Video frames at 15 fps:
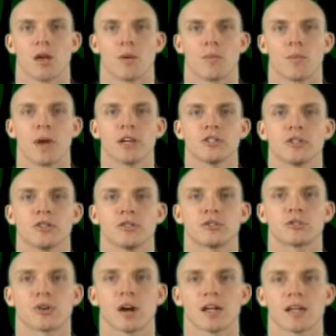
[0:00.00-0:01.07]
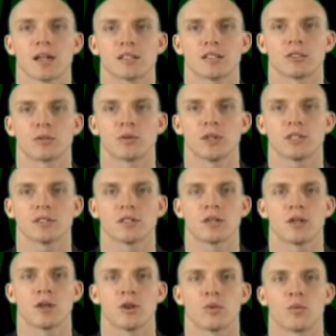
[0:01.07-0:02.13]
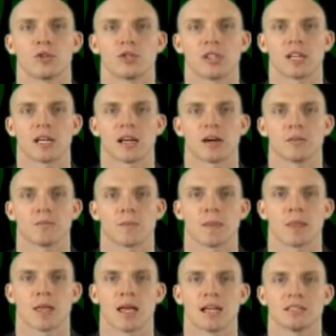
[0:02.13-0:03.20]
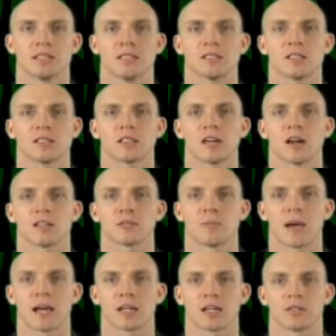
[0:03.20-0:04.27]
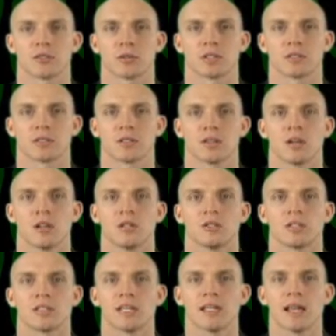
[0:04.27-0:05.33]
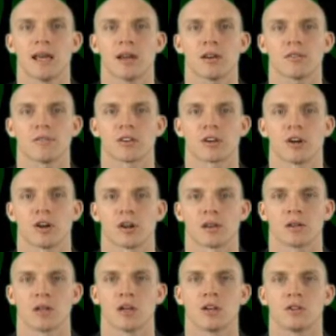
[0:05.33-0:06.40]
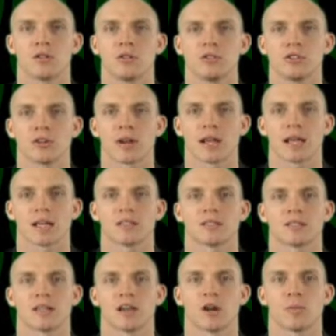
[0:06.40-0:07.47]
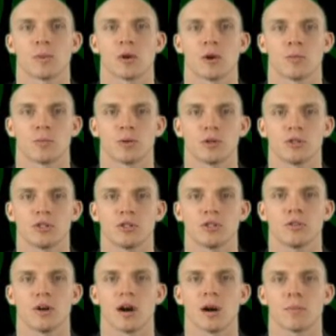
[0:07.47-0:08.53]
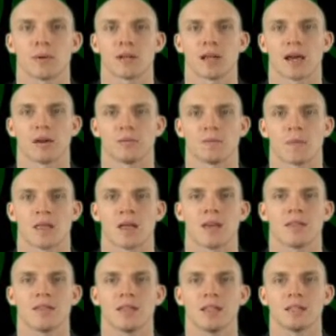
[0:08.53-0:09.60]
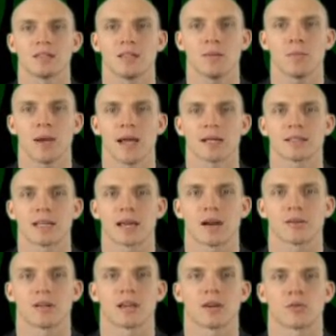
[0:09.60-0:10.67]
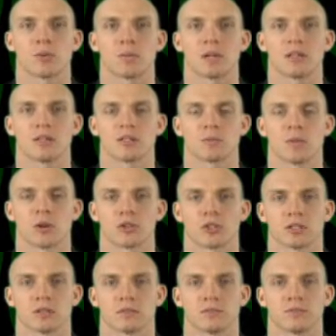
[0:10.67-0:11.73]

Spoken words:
Make sure you try not to twist when you get out, as this can cause back injuries. To get out of the car, use your hands to help push you up and out. Then sit back down and repeat this motion.